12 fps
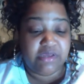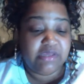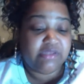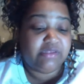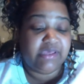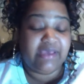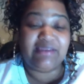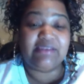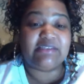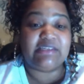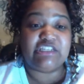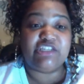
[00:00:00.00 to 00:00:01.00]
that
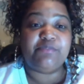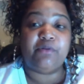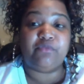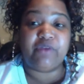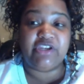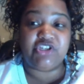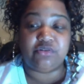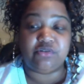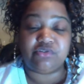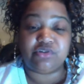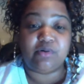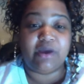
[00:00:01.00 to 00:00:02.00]
is
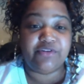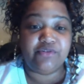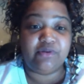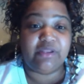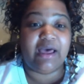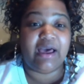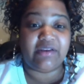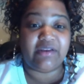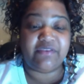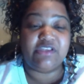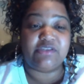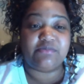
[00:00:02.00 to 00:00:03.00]
inspirational. So I do a lot
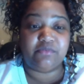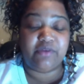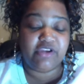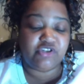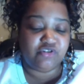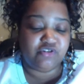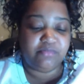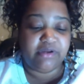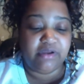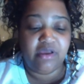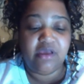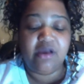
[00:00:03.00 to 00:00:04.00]
of inspirational,
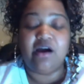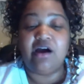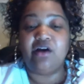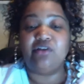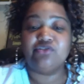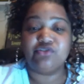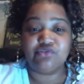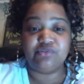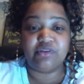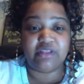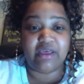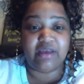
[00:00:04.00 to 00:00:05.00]
but I also
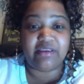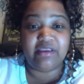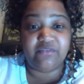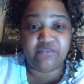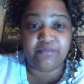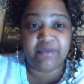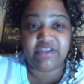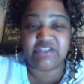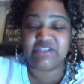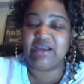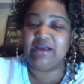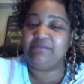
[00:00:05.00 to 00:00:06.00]
do a lot of
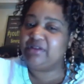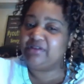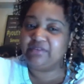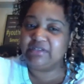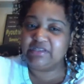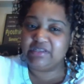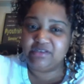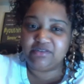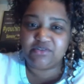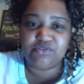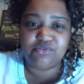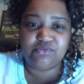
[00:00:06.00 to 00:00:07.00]
information. I'm not really
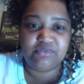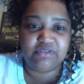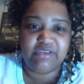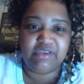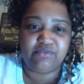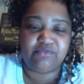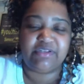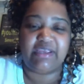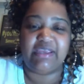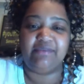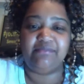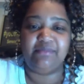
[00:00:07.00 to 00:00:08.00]
into the
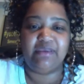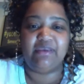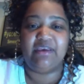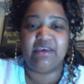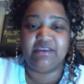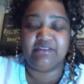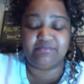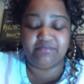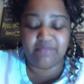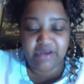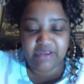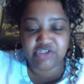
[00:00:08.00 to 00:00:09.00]
entertainment as
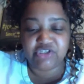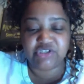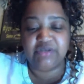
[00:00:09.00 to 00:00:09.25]
much,